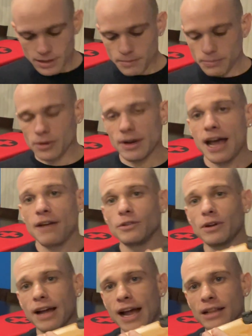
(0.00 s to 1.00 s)
But
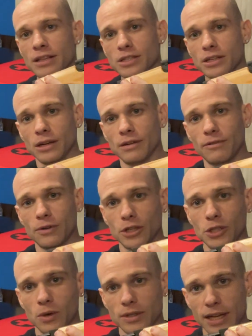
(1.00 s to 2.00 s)
after I had this gun for a
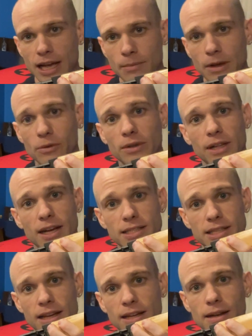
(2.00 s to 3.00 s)
short time, I
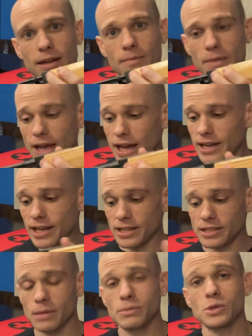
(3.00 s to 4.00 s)
realized that I needed
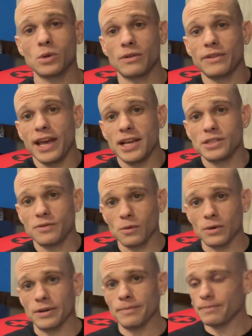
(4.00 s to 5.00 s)
some sort of case
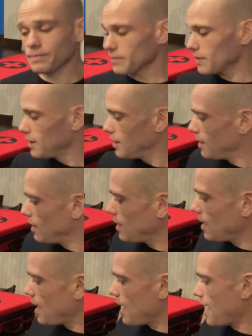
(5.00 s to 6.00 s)
for it.
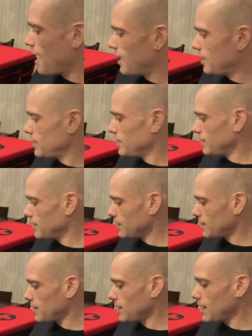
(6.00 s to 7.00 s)
And
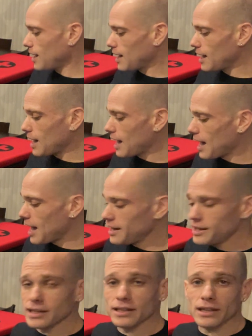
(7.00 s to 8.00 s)
I
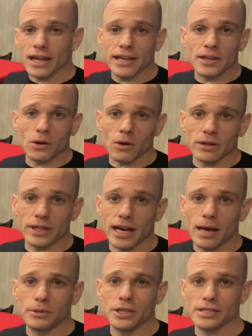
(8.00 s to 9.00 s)
didn't like all the
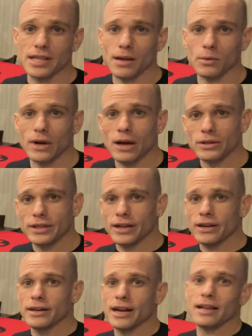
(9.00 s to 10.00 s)
options that were out
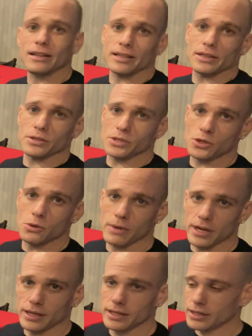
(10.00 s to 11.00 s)
there, not like there's too
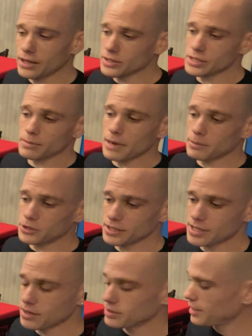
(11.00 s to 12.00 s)
many custom
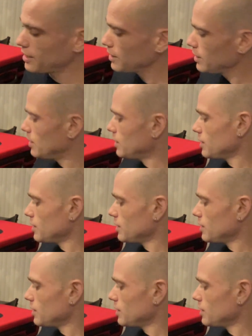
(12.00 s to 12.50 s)
options out there.